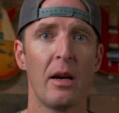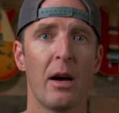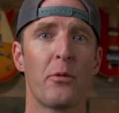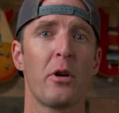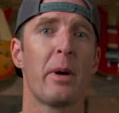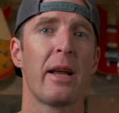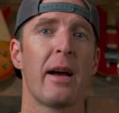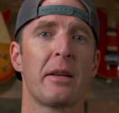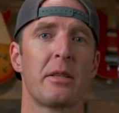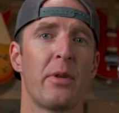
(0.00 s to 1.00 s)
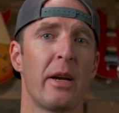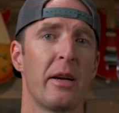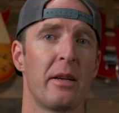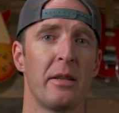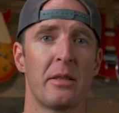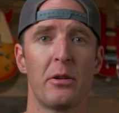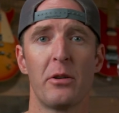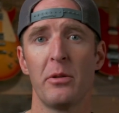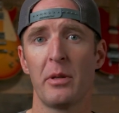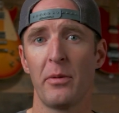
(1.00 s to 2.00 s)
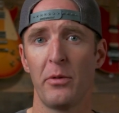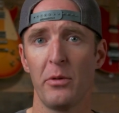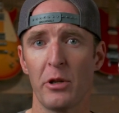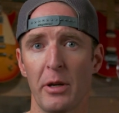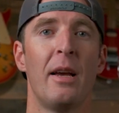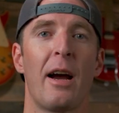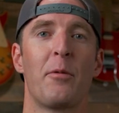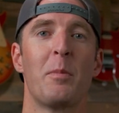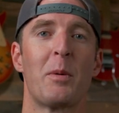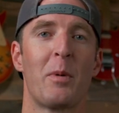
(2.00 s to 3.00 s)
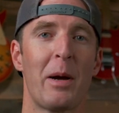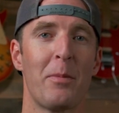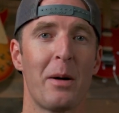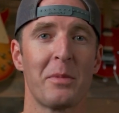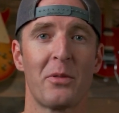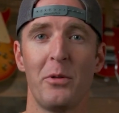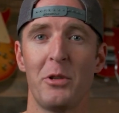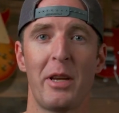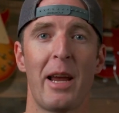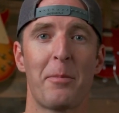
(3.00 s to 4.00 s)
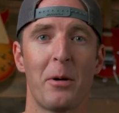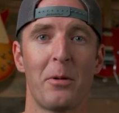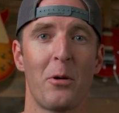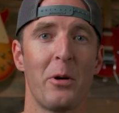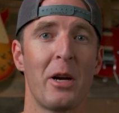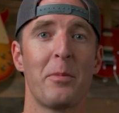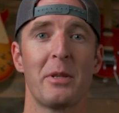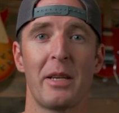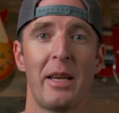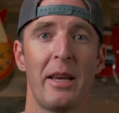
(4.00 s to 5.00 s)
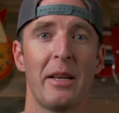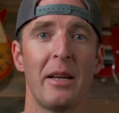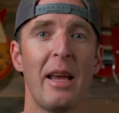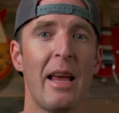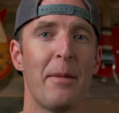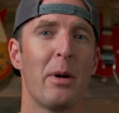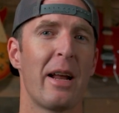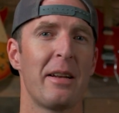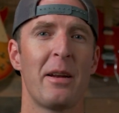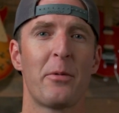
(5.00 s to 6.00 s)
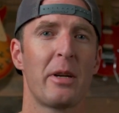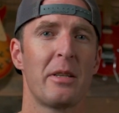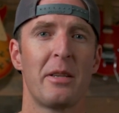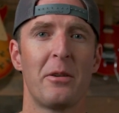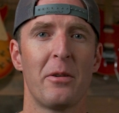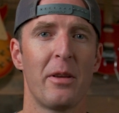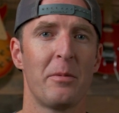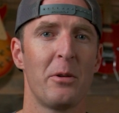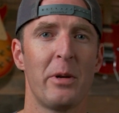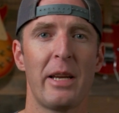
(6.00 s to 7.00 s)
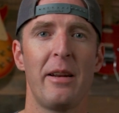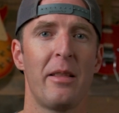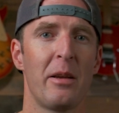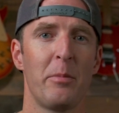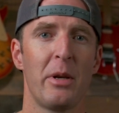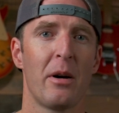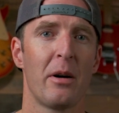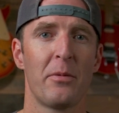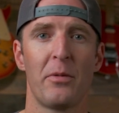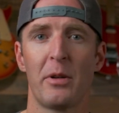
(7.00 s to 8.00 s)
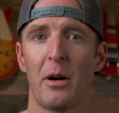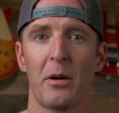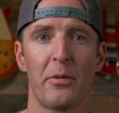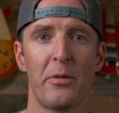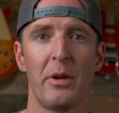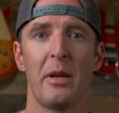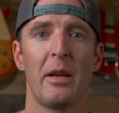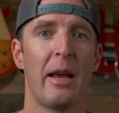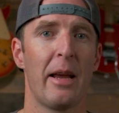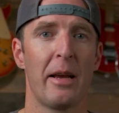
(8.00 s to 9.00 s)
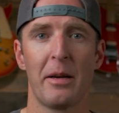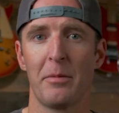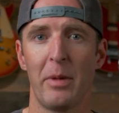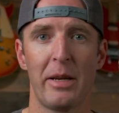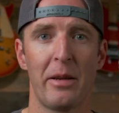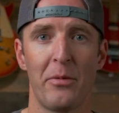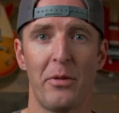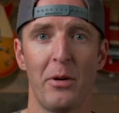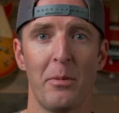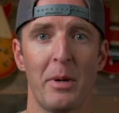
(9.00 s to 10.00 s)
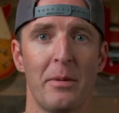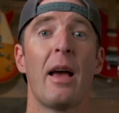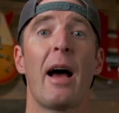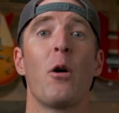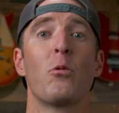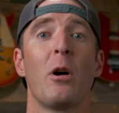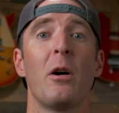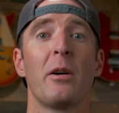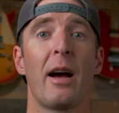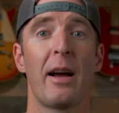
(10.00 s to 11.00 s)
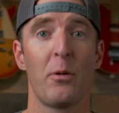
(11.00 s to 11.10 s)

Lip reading: A friend of mine asked if I had considered using Fuji. I remember my mom's Fuji camera growing up as a kid, but I had never considered them doing anything beyond photography and making film. How wrong I